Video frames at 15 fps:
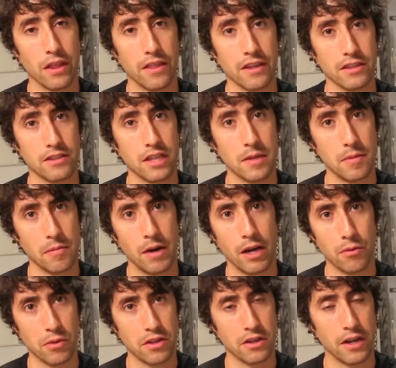of the things to keep in
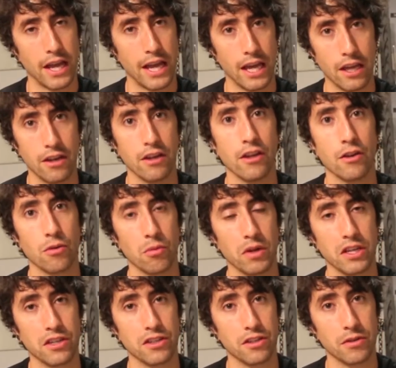mind with your head
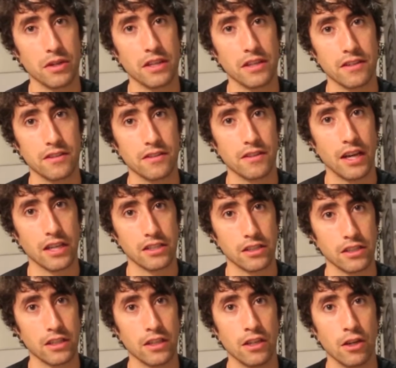when you're doing this is
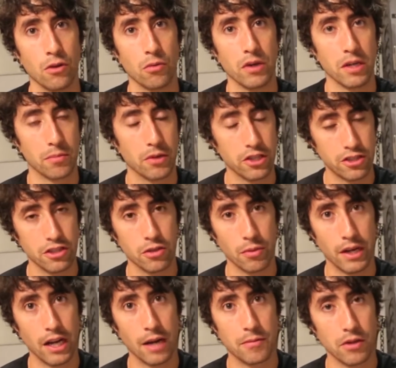actually when you're pushing the
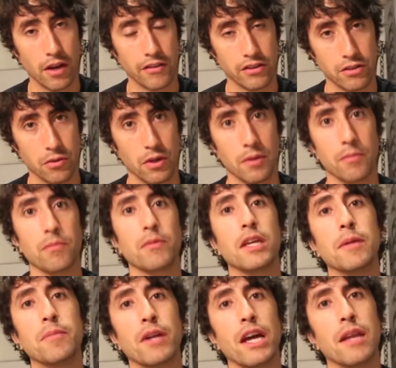weight up, you obviously want to
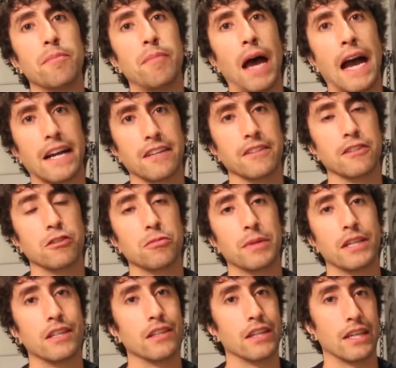keep your head back a little
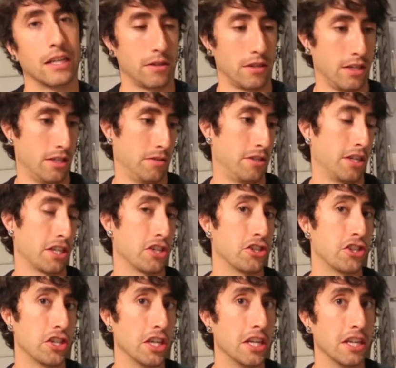bit and like kind of tuck your
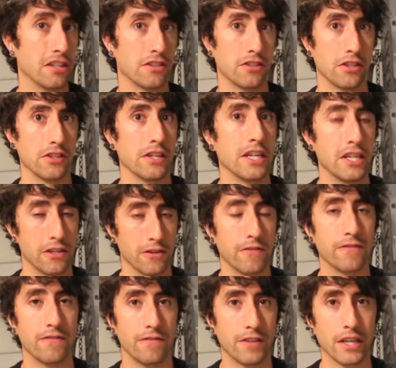chin in so you don't hit your
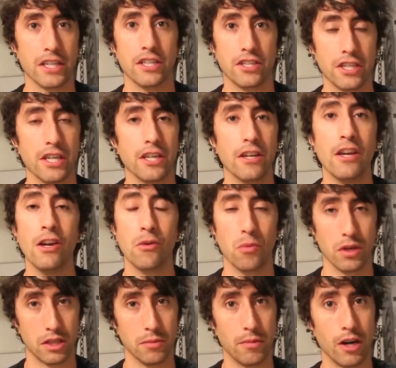freaking chin
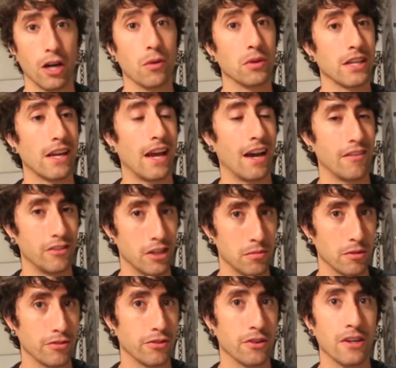with the bar, which I have done
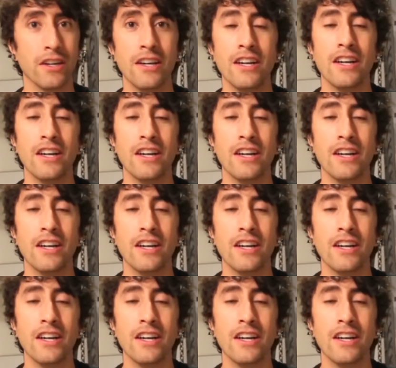before.